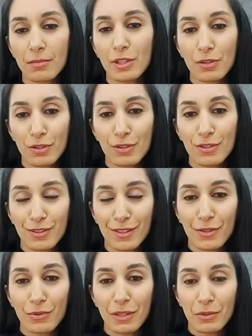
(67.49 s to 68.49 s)
because
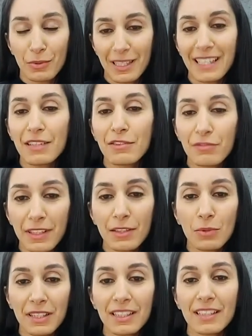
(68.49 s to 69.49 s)
we really
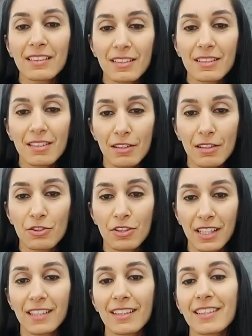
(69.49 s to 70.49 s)
feel we need this culture
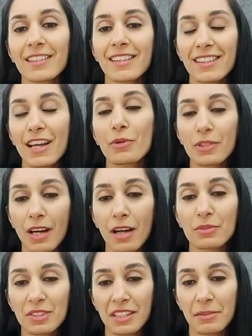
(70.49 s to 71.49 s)
here in our country.